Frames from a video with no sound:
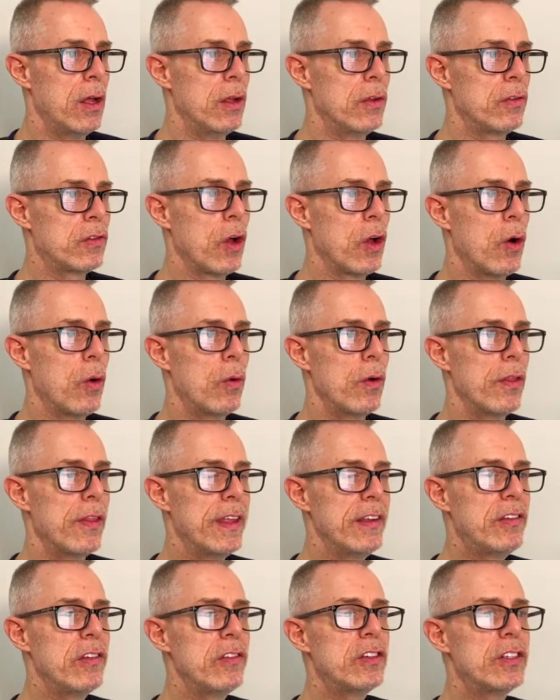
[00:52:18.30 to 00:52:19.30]
So
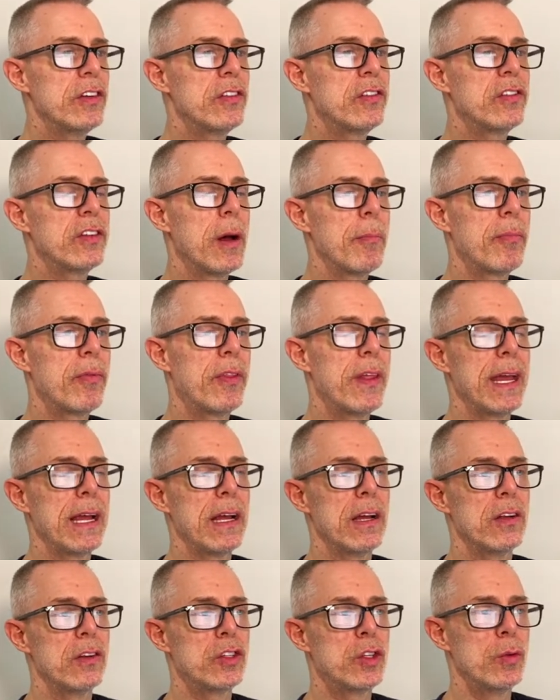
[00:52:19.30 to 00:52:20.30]
this is just
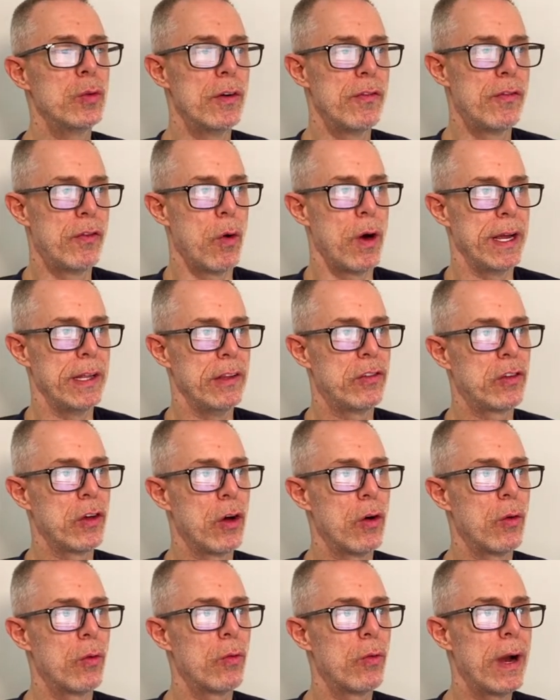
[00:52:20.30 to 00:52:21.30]
something to avoid.
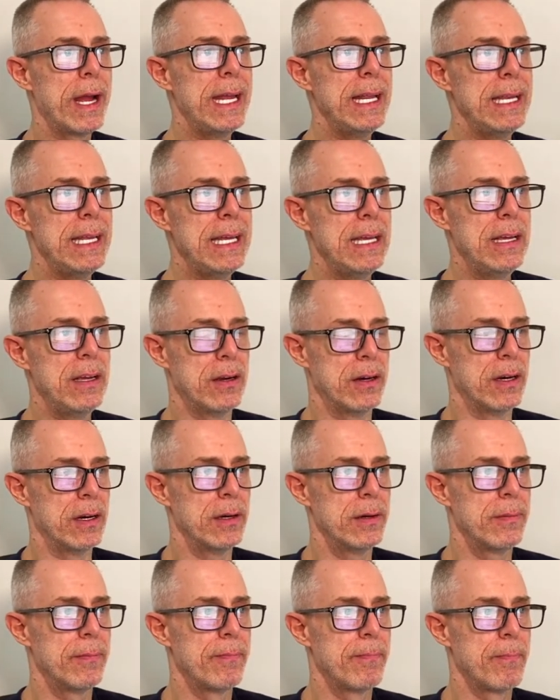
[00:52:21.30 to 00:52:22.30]
So right
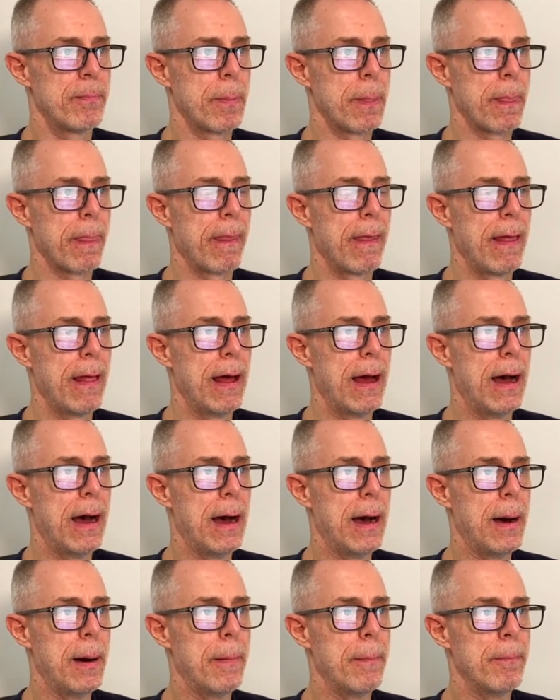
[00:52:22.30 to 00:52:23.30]
here,
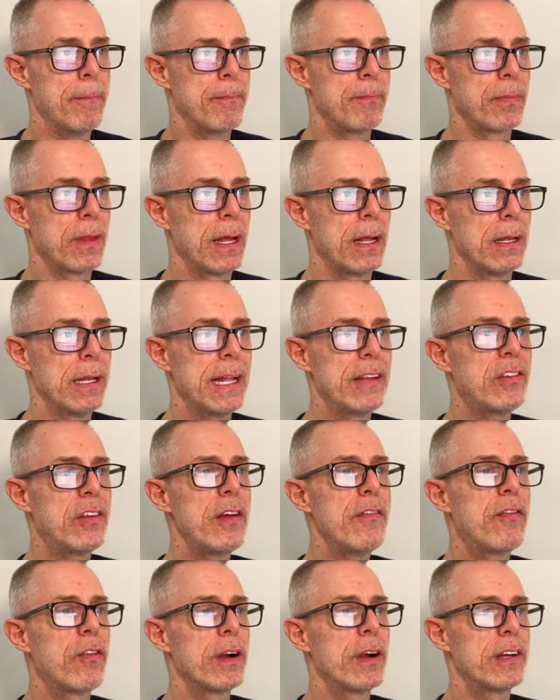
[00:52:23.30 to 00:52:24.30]
let's
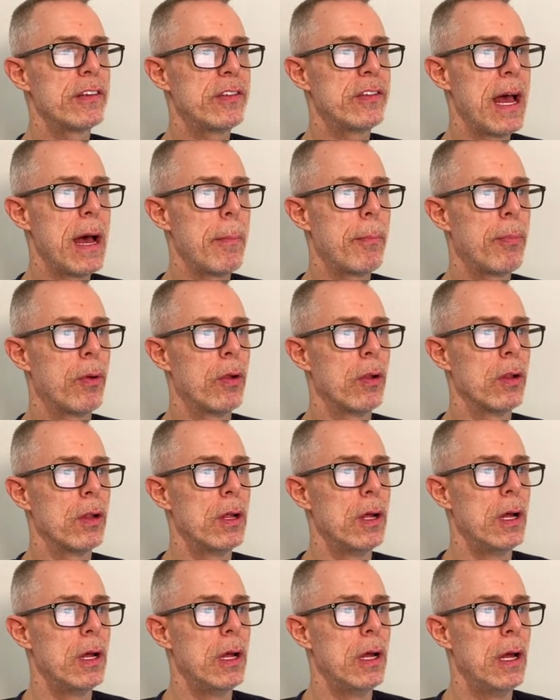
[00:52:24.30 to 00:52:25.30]
say, for example,
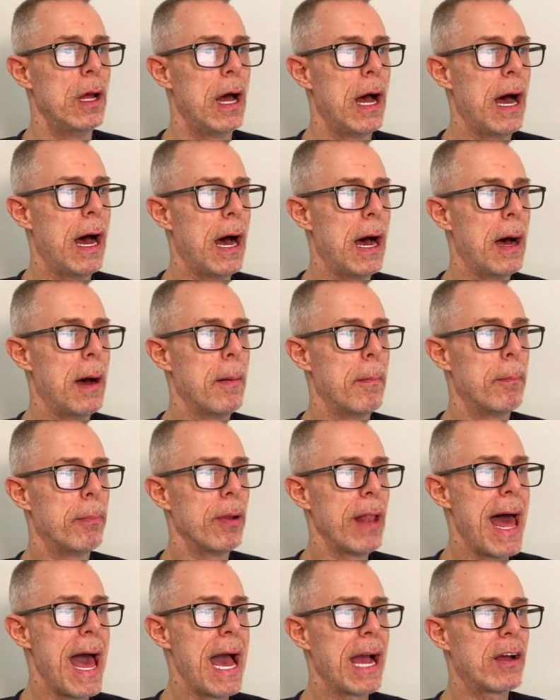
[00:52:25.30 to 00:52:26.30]

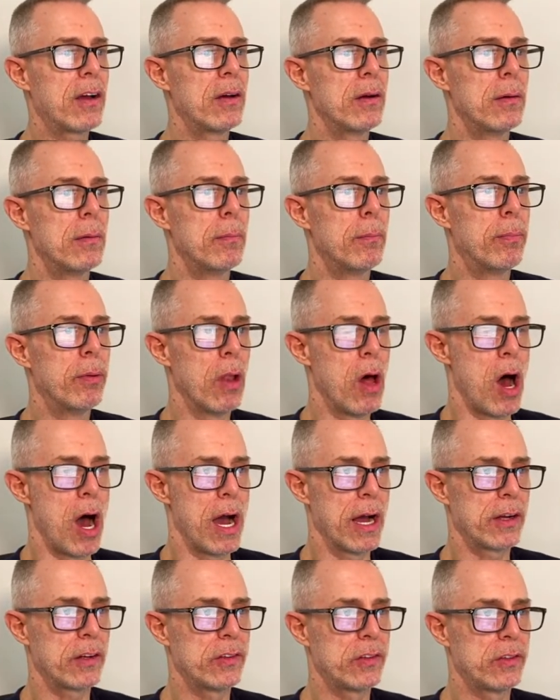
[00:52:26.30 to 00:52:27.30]
black
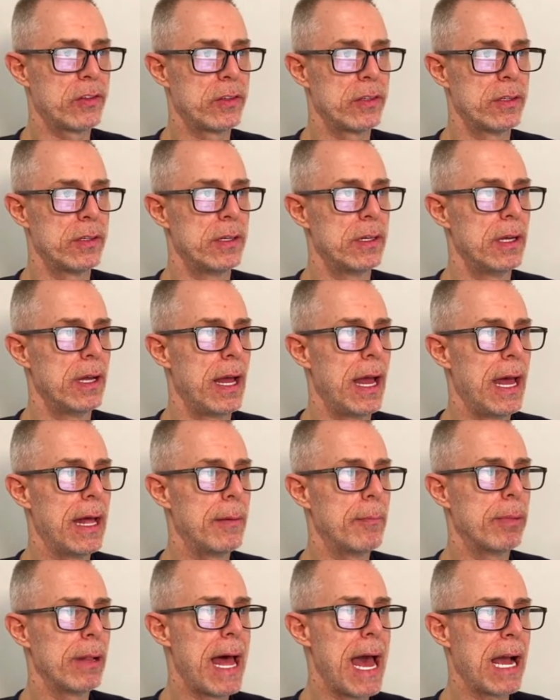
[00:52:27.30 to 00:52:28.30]
blocks
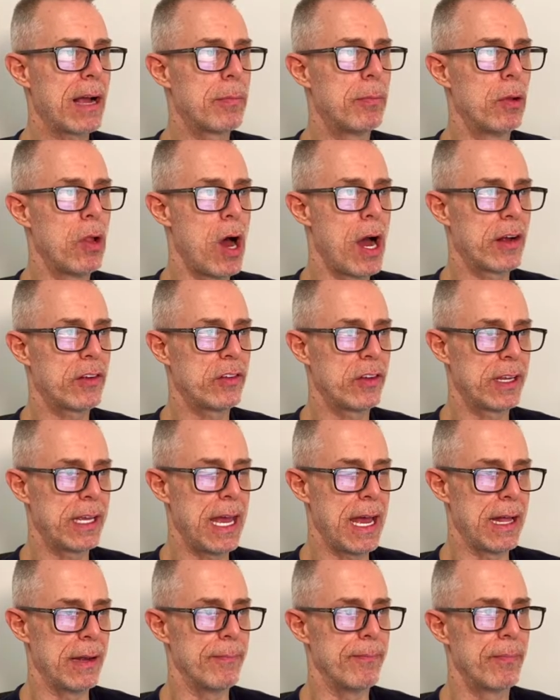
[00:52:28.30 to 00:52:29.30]
and black blocks
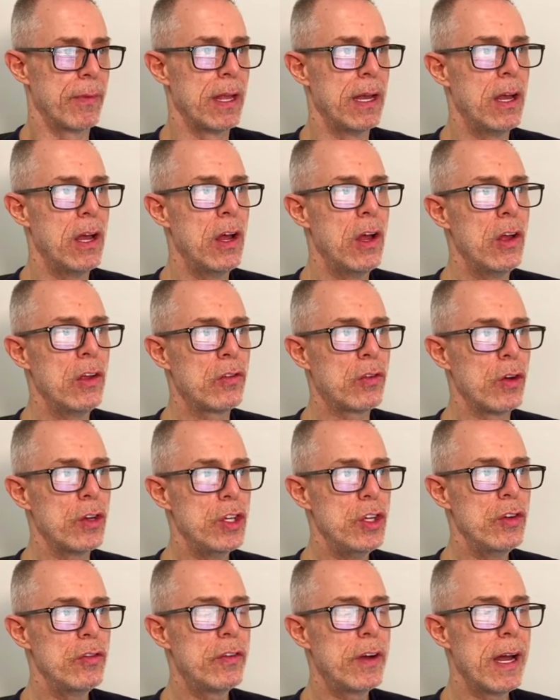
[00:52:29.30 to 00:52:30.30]
again. So
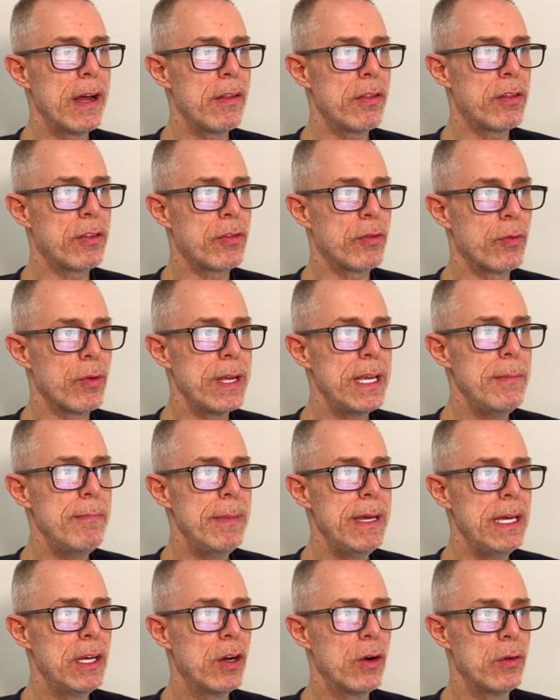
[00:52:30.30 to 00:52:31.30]
you've got three
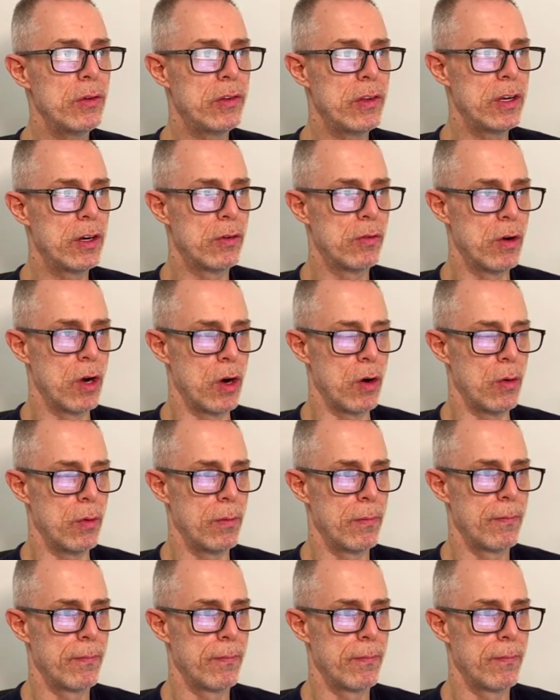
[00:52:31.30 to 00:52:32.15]
Migos in a row,